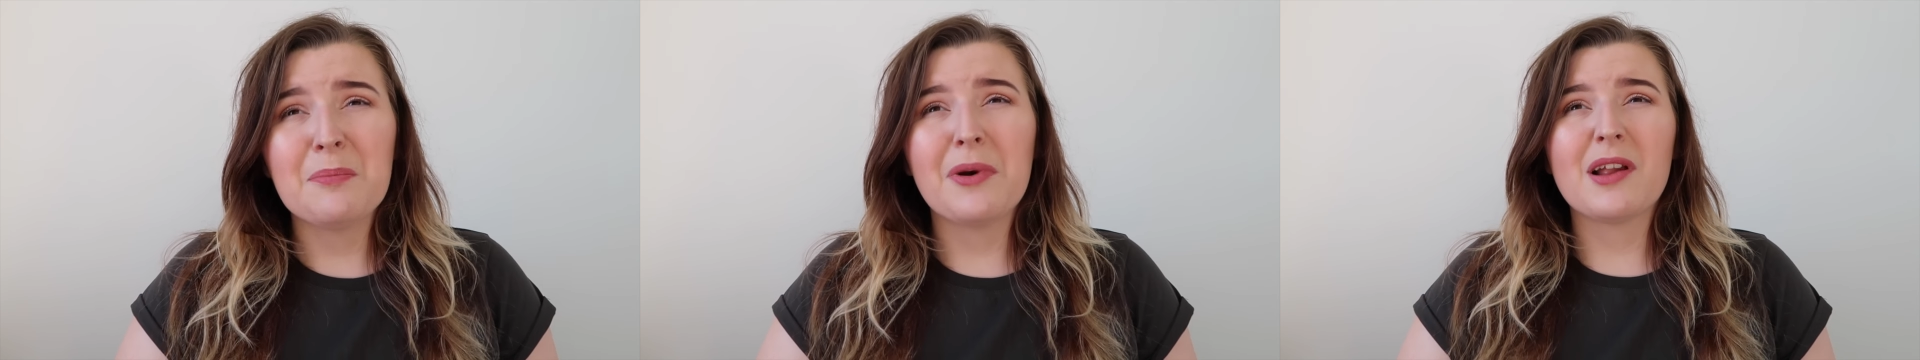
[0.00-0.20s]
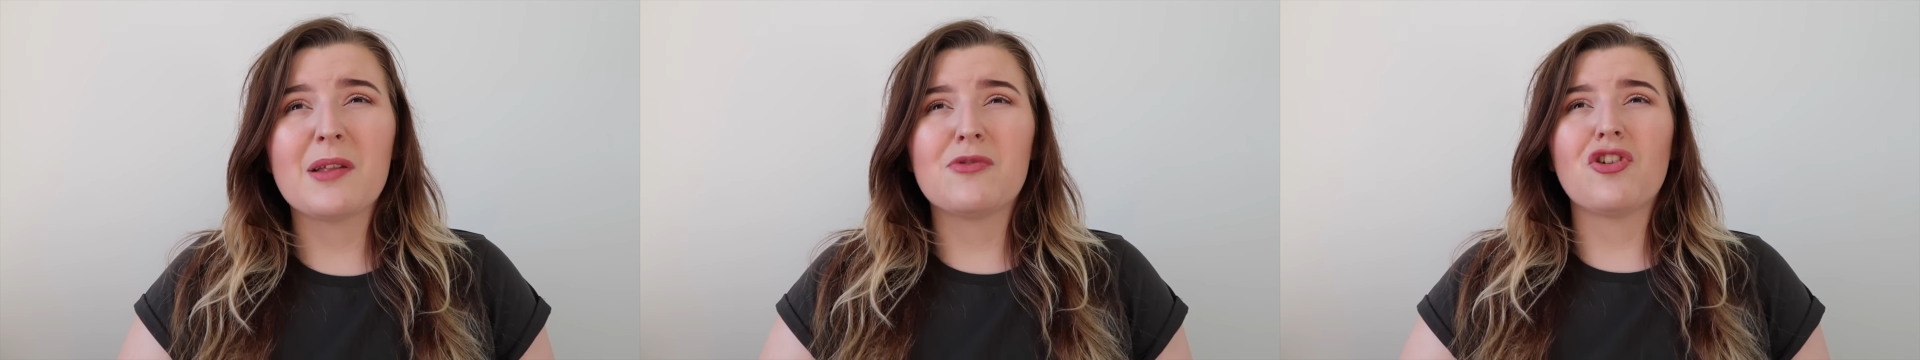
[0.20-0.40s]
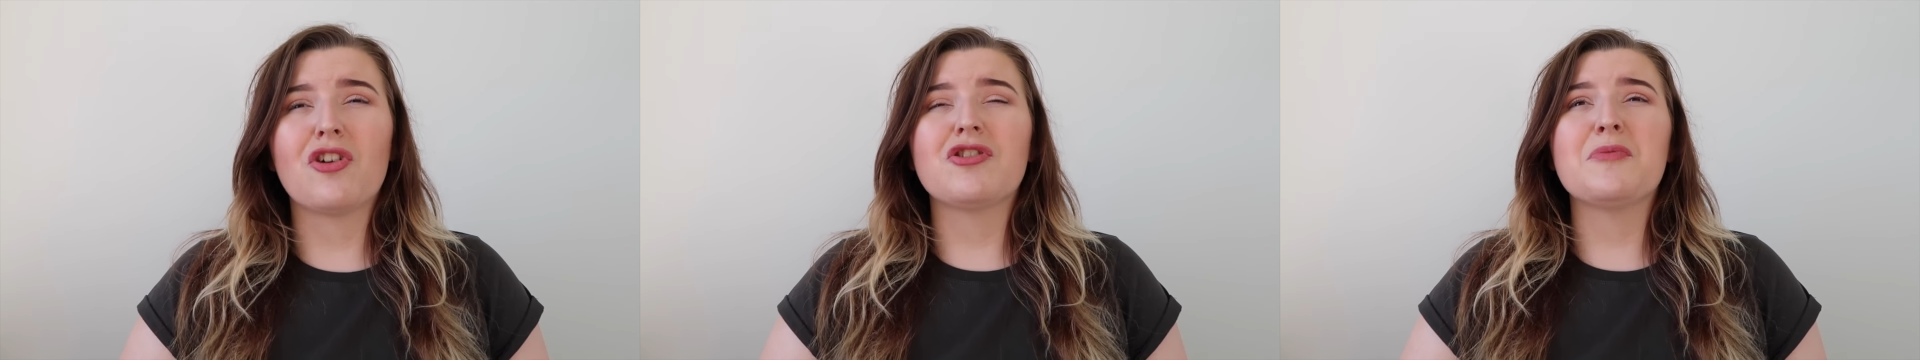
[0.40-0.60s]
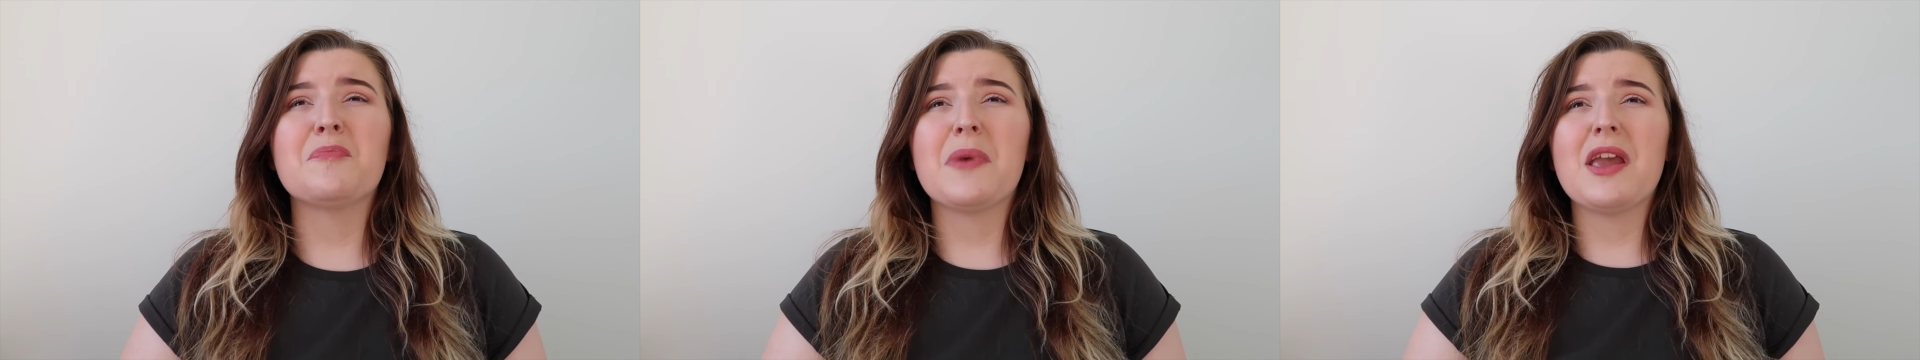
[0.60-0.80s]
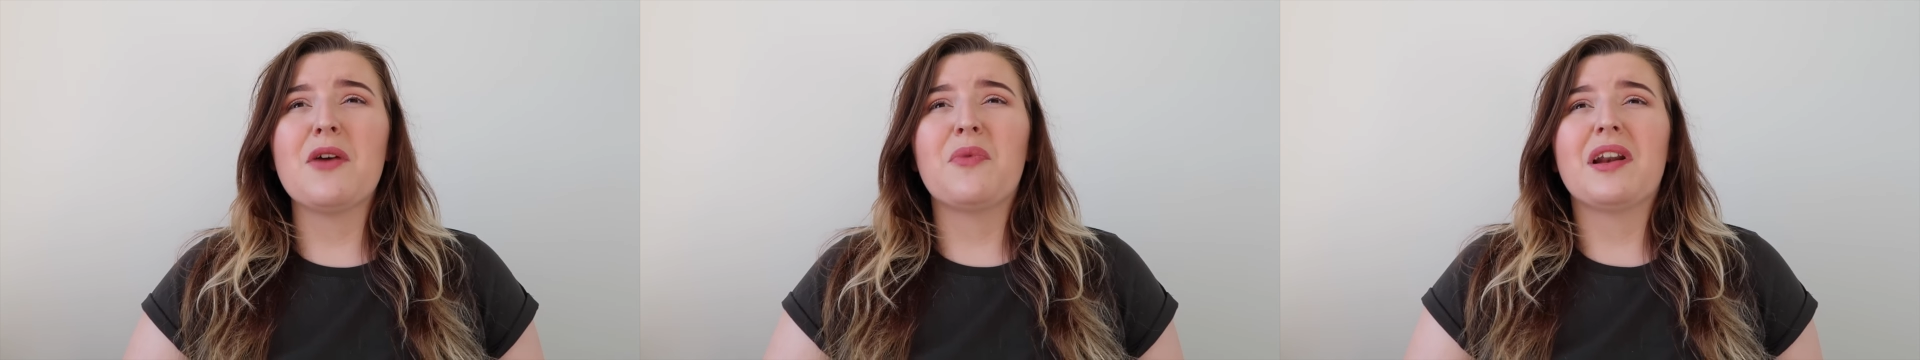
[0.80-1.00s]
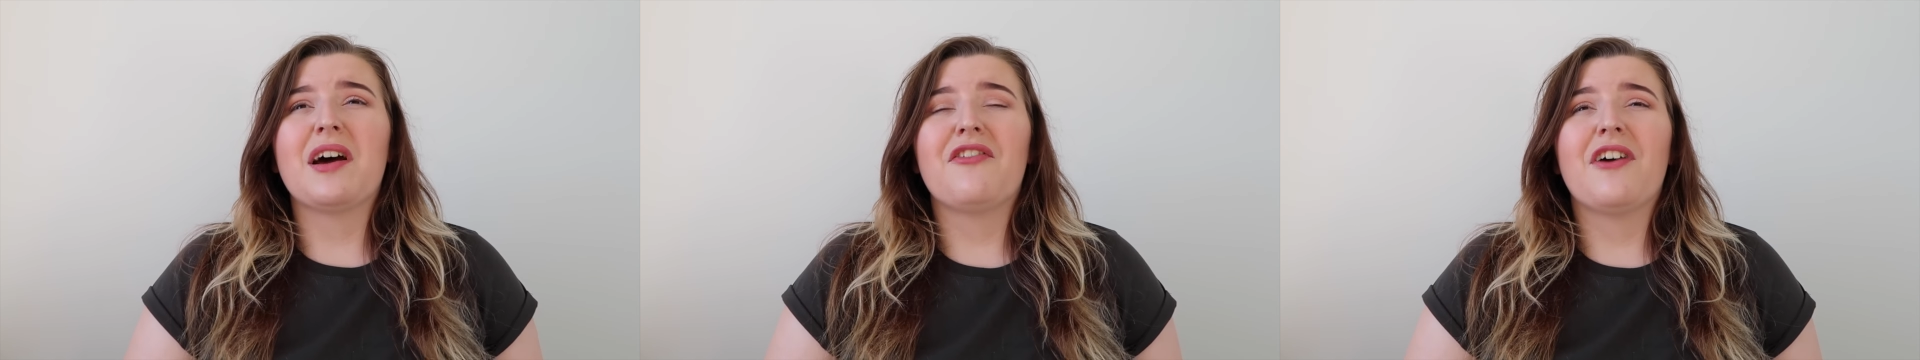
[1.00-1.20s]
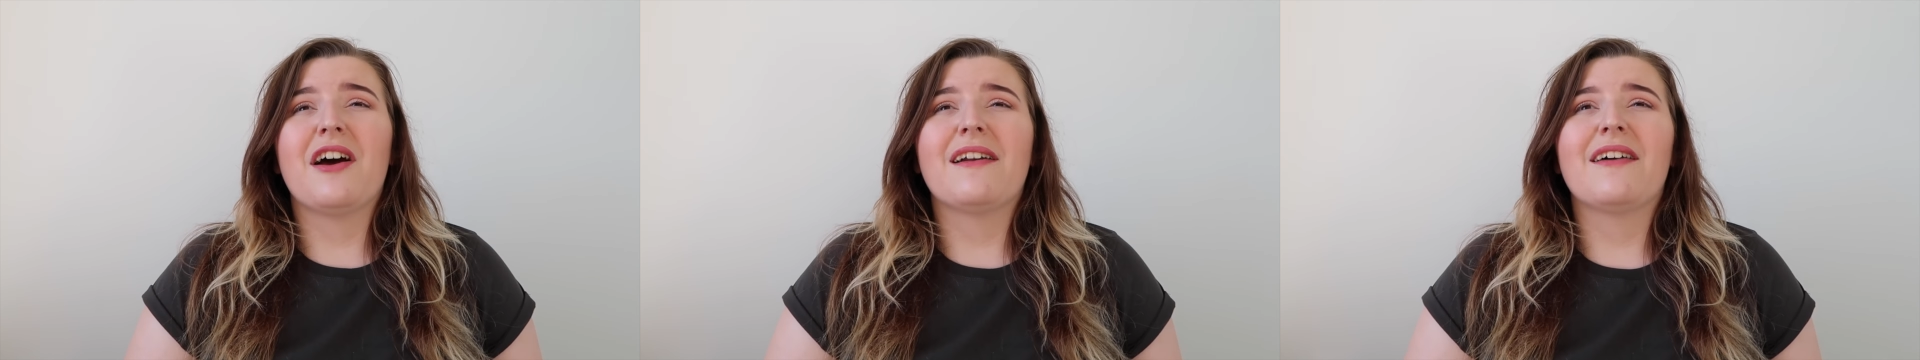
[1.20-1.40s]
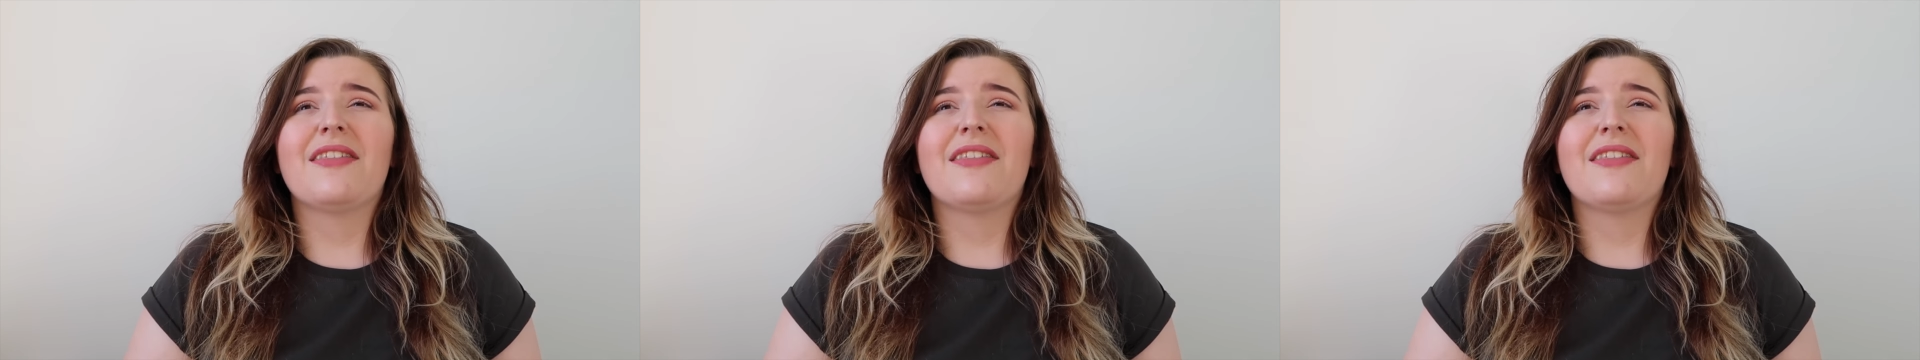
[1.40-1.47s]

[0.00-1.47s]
brings joy to me when I found